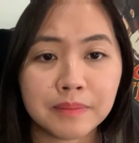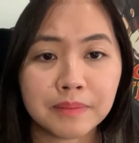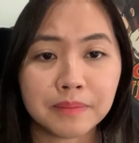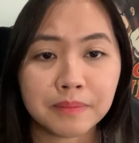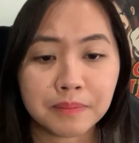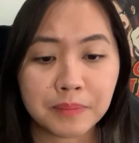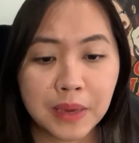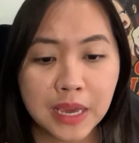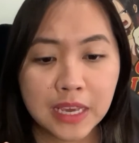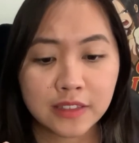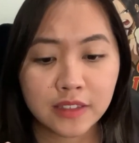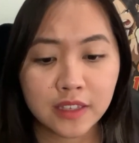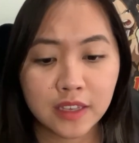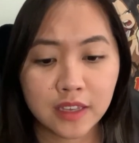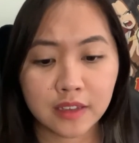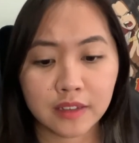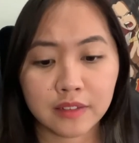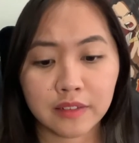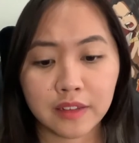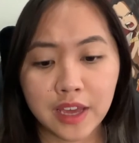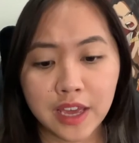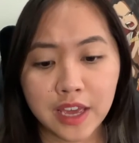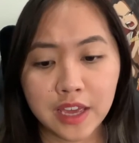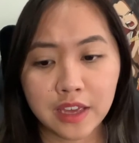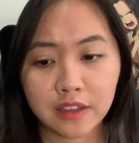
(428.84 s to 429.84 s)
basic
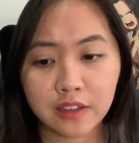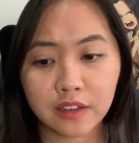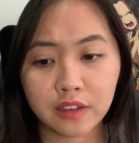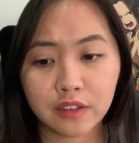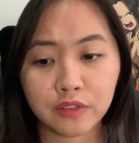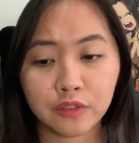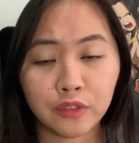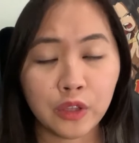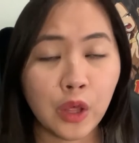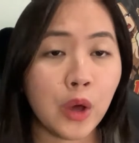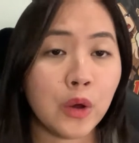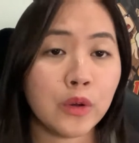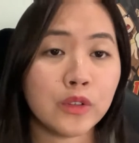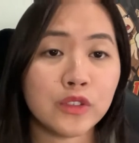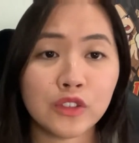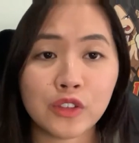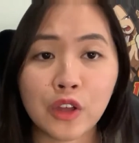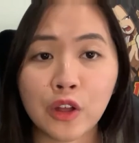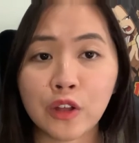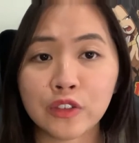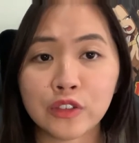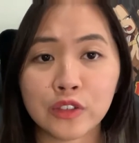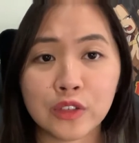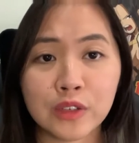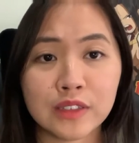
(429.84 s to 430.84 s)
loans
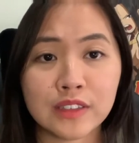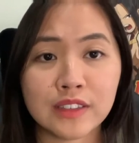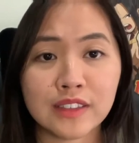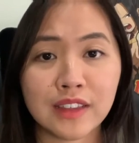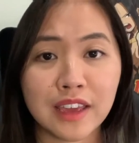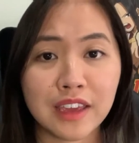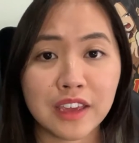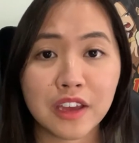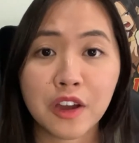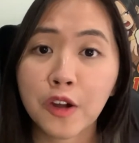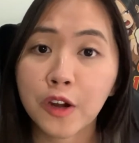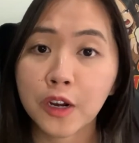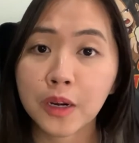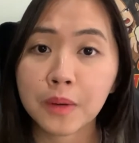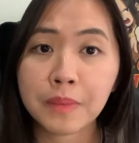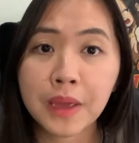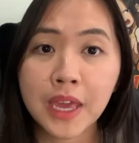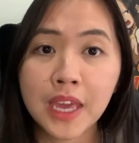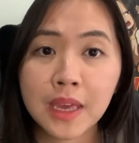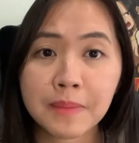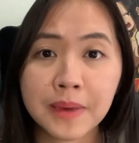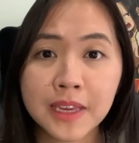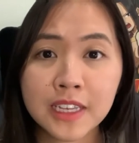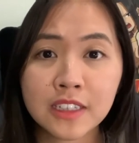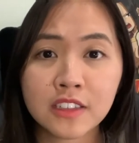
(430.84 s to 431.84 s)
also is car
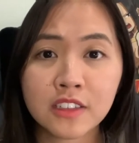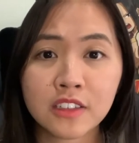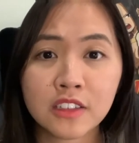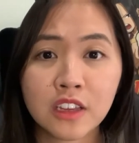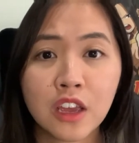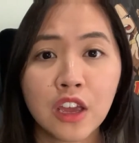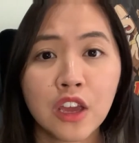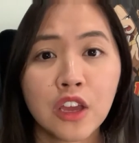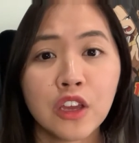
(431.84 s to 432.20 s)
payments.